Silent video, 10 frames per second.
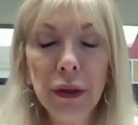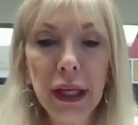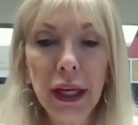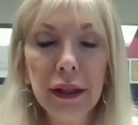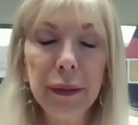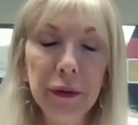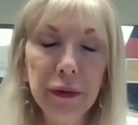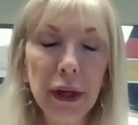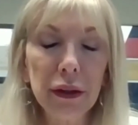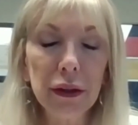you know, I can't speak
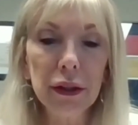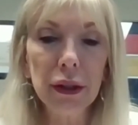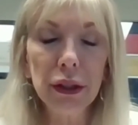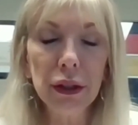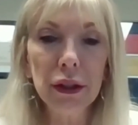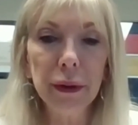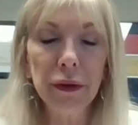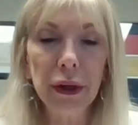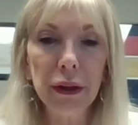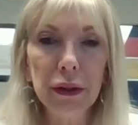for others, so I shouldn't
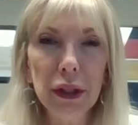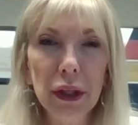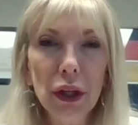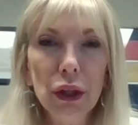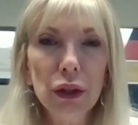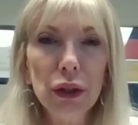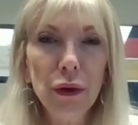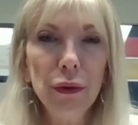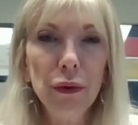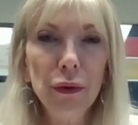speak for others.
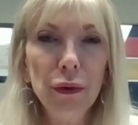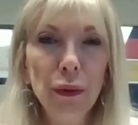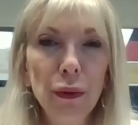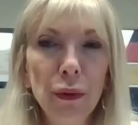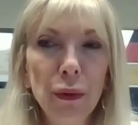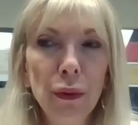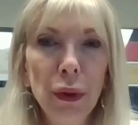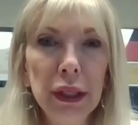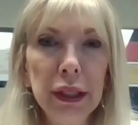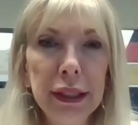So
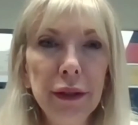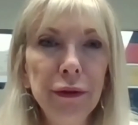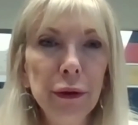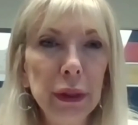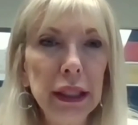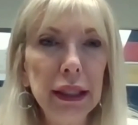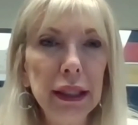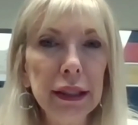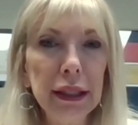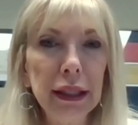what it did for me
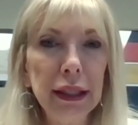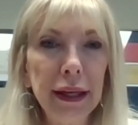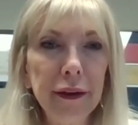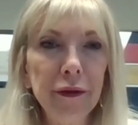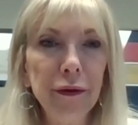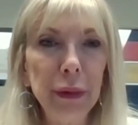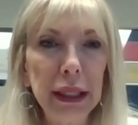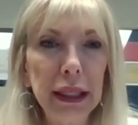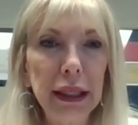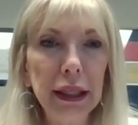is it gave
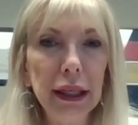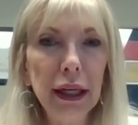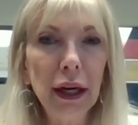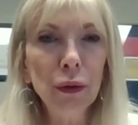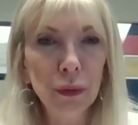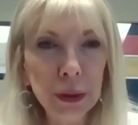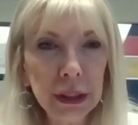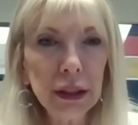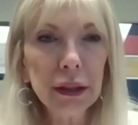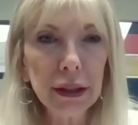me a
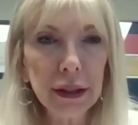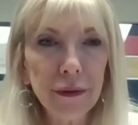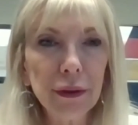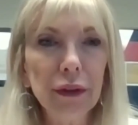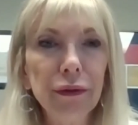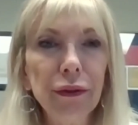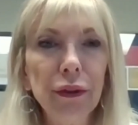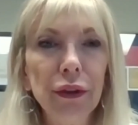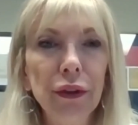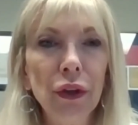real level of
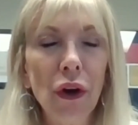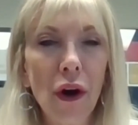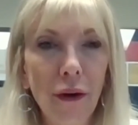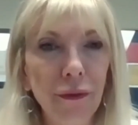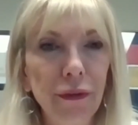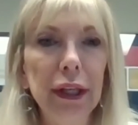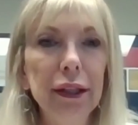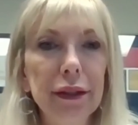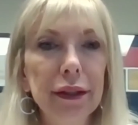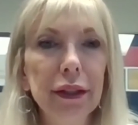
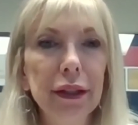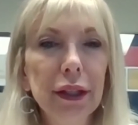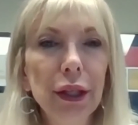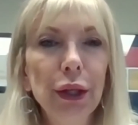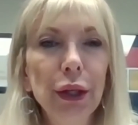confidence,